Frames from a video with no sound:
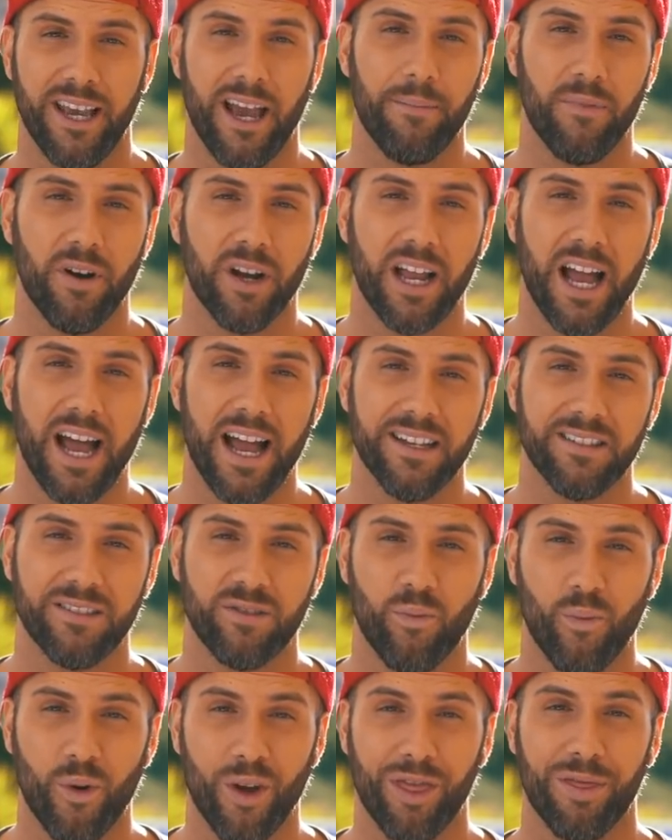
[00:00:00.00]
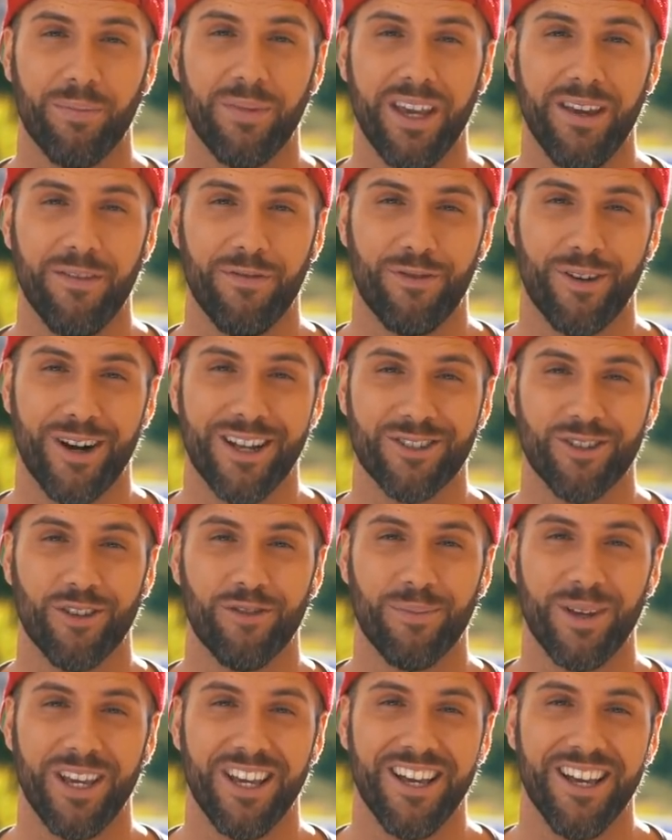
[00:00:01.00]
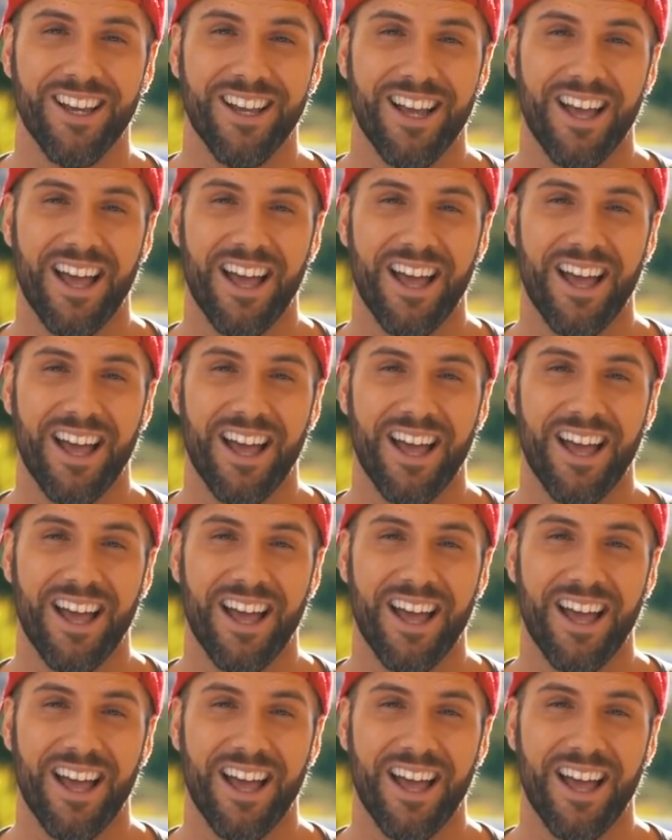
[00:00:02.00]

camera guys with me, friends of me.